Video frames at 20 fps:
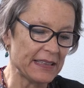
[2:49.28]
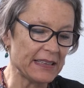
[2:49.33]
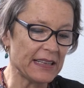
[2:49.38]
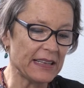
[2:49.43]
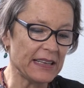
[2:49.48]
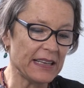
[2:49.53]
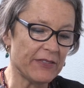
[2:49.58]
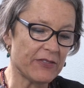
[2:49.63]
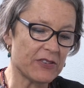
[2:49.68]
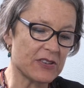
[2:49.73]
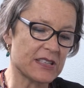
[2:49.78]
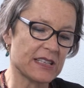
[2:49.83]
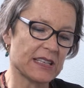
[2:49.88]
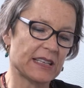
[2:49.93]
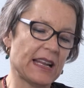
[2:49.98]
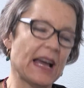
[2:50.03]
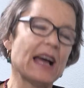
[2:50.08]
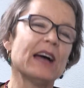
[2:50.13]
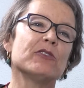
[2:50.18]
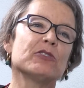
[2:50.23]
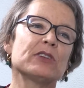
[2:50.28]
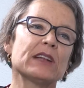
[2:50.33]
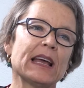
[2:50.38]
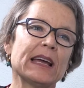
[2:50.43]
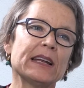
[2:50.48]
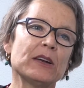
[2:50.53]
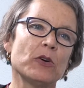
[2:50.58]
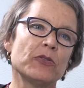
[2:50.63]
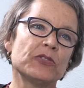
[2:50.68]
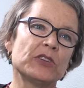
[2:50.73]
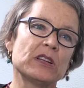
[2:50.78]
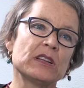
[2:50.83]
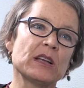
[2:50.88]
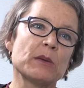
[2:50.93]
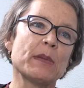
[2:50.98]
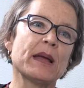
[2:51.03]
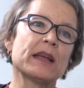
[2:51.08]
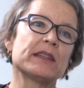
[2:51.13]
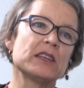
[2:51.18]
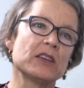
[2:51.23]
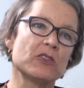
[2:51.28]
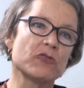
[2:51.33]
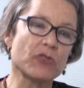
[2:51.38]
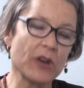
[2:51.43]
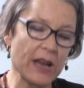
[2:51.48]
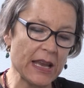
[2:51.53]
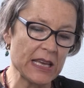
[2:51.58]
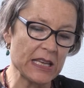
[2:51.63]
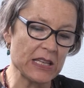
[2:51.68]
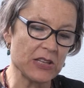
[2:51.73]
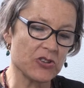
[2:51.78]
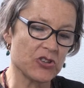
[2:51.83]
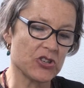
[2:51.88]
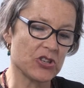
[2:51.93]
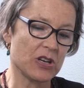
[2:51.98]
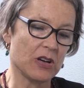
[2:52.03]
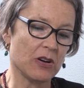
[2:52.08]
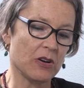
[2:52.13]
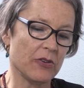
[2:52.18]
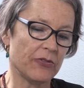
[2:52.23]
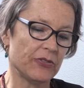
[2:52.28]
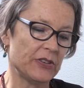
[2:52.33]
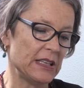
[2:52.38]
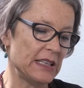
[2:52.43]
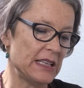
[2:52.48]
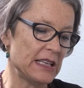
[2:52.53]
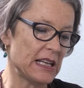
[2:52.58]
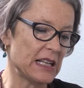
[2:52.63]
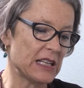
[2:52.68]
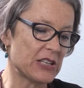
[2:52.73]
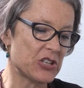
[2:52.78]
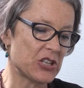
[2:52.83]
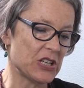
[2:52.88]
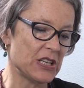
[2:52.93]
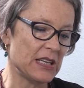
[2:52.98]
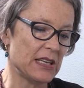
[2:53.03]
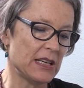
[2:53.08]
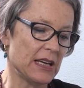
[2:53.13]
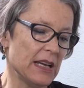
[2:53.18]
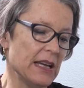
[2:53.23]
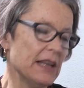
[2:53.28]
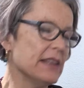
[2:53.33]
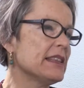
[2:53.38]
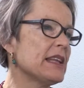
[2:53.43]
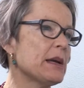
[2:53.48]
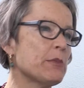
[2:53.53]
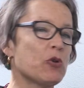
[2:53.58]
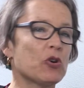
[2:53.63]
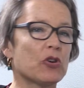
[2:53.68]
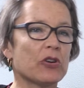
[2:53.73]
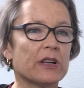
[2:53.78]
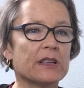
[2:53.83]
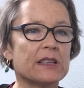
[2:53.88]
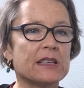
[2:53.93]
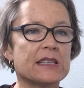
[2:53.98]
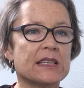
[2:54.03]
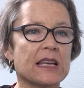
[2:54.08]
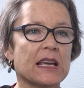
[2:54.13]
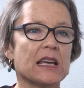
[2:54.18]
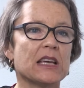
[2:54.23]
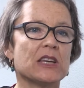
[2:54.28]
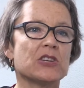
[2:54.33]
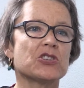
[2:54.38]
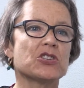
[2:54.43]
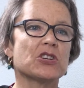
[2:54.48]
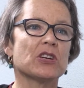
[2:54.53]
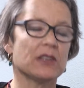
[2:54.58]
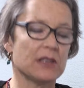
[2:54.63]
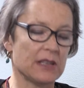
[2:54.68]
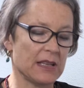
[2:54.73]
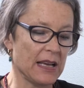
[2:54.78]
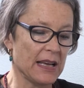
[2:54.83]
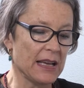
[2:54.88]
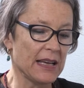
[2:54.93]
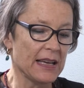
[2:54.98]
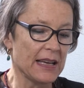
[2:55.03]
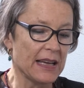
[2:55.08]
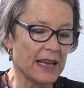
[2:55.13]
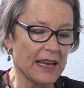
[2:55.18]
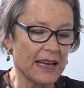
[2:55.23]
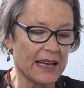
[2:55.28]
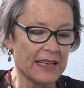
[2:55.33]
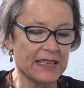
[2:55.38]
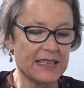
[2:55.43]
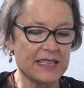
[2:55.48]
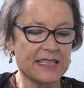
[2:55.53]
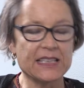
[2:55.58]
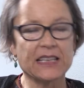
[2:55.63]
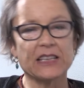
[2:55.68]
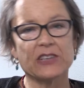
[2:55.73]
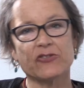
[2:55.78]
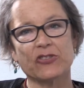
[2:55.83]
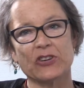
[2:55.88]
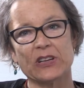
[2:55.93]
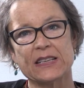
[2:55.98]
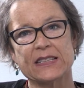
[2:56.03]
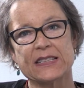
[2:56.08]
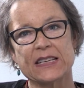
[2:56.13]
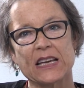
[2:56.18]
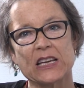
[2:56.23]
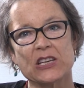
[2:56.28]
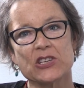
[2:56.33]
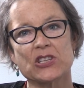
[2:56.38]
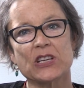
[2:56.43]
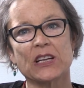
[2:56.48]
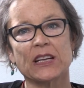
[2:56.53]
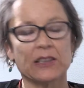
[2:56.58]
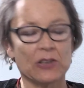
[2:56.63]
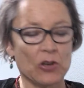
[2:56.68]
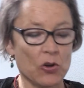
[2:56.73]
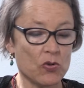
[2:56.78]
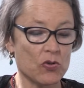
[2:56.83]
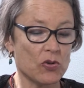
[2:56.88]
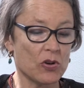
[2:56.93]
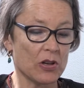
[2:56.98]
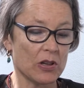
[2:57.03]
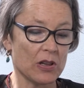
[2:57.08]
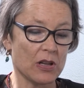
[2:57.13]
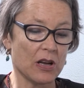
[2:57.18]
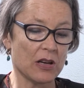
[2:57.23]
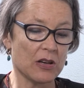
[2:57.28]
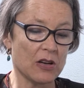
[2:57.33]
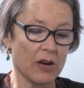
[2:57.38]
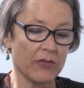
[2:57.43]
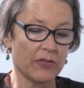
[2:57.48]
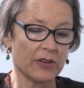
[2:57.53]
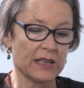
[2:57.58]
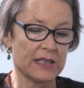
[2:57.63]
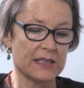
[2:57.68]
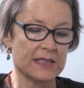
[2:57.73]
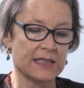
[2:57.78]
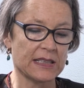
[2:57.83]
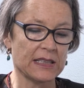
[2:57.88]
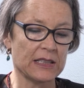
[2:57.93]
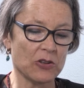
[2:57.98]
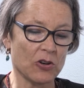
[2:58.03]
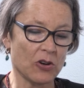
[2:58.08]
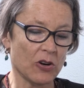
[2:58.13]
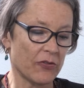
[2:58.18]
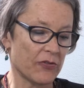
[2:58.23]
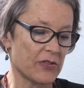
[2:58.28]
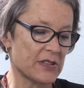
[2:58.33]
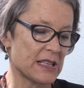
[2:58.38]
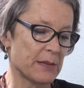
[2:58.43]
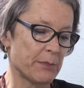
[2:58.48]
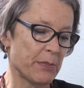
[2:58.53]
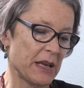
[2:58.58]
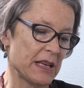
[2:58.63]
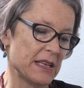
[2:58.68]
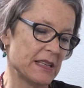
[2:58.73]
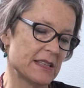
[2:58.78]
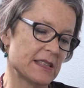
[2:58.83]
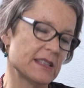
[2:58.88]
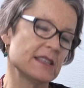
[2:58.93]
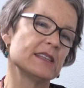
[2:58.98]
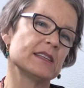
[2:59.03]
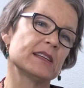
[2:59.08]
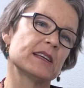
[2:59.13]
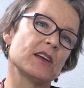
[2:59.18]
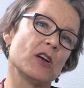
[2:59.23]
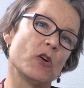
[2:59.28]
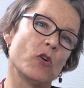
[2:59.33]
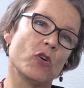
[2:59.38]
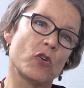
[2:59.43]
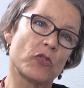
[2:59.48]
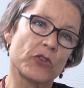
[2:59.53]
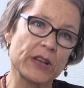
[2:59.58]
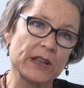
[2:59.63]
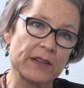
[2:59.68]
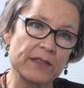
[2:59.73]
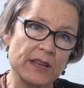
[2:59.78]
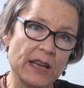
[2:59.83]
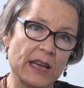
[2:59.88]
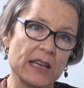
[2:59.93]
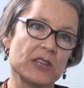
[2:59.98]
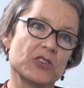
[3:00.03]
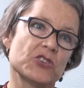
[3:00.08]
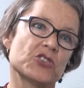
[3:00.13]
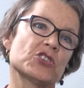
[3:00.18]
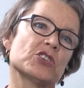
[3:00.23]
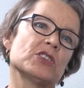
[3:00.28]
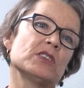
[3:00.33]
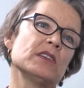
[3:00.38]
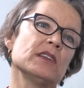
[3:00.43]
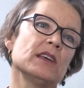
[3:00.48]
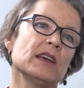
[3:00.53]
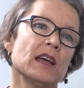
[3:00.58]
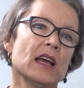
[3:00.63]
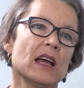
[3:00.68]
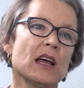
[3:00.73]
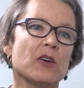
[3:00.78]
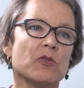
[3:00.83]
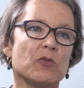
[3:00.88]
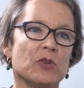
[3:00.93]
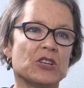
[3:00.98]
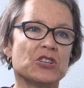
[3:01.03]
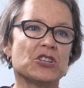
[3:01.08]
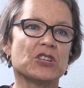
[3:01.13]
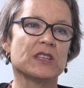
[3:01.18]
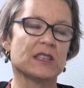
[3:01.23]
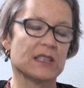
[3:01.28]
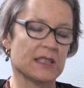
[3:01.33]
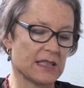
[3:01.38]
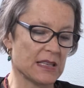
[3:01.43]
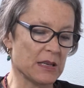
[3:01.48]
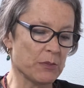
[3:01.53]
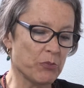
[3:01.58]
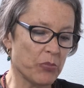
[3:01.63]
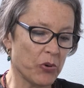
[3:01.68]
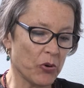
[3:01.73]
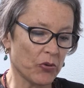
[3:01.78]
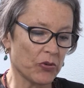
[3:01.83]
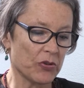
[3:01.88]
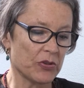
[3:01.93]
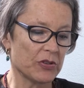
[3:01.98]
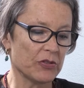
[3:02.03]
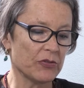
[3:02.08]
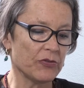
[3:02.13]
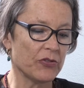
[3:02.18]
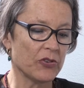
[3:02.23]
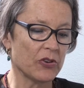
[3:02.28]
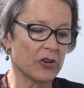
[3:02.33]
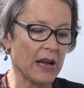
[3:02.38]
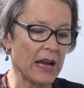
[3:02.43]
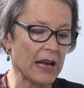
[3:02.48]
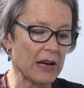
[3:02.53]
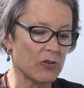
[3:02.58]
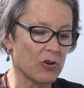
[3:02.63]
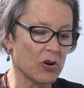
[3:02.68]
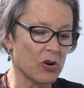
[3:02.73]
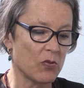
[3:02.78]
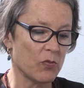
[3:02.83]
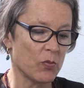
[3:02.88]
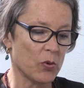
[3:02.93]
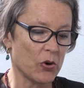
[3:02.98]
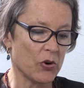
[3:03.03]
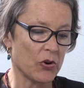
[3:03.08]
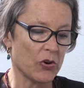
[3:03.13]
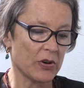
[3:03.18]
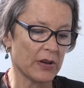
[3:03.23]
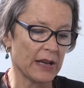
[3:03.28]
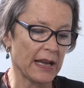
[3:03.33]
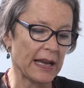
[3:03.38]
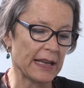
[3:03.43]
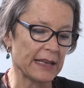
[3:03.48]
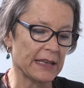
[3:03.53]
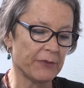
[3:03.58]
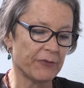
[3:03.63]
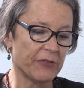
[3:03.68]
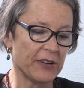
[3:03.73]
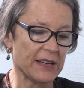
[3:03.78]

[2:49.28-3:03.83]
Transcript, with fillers: it delivers an outline of the thematic range of DDLG, democratization, uh, decentralization, local governance. It offers a basic orientation, which is important for our work, and it